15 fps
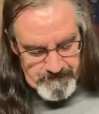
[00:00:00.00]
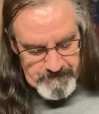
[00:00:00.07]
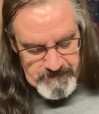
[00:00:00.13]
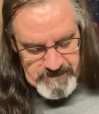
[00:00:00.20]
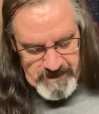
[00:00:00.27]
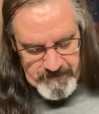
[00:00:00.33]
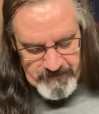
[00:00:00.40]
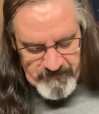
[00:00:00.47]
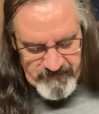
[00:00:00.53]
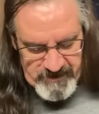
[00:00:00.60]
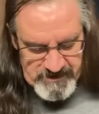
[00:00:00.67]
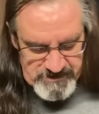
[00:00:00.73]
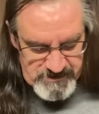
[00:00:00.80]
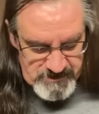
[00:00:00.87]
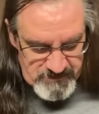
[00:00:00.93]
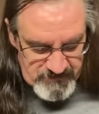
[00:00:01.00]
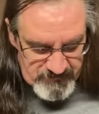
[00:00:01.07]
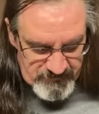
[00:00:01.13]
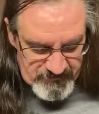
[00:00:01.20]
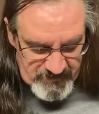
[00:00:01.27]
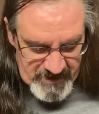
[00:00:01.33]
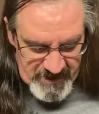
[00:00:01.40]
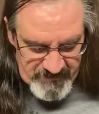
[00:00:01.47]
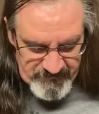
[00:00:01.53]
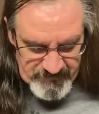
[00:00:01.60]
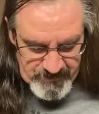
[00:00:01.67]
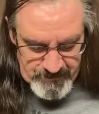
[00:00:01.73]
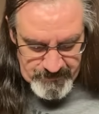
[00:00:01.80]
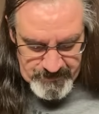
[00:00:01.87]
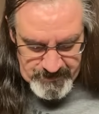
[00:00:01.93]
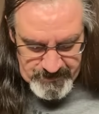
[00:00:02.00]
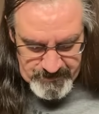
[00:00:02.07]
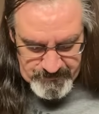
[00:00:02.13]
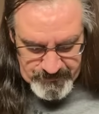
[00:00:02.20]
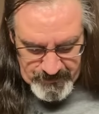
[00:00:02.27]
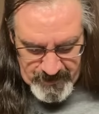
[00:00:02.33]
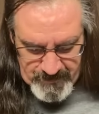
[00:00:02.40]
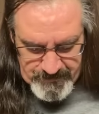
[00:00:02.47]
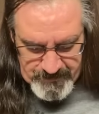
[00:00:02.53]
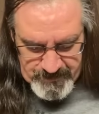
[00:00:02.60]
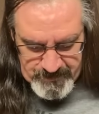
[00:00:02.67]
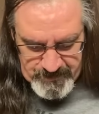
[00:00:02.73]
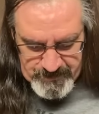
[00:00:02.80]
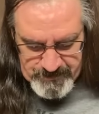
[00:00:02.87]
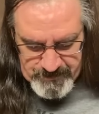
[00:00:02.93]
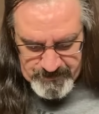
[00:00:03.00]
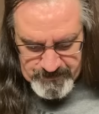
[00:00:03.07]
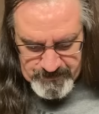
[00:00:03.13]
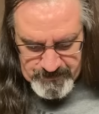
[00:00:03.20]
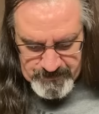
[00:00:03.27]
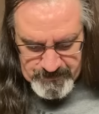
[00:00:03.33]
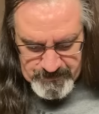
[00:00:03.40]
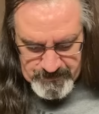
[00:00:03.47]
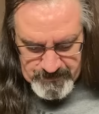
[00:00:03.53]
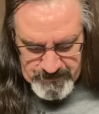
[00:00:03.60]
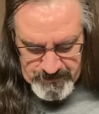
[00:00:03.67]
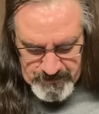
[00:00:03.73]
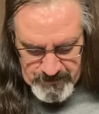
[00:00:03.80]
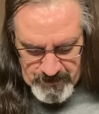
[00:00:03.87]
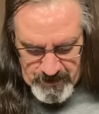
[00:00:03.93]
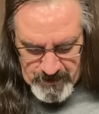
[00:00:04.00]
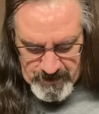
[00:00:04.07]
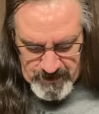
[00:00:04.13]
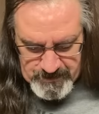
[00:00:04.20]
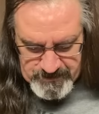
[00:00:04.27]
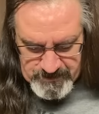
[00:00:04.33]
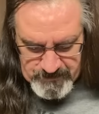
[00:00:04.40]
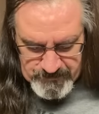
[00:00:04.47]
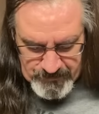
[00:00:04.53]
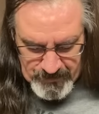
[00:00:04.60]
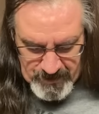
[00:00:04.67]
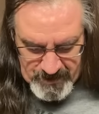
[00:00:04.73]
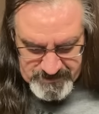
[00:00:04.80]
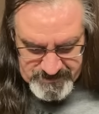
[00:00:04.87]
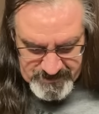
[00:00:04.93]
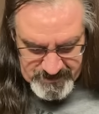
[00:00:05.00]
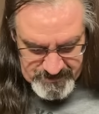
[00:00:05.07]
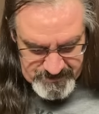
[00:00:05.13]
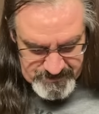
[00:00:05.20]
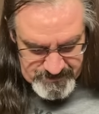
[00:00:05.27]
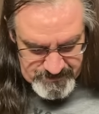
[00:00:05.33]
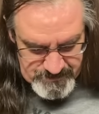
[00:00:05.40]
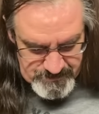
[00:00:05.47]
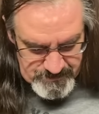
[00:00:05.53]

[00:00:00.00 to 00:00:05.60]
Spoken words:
Deprivation of life, liberty, and property under law, due process.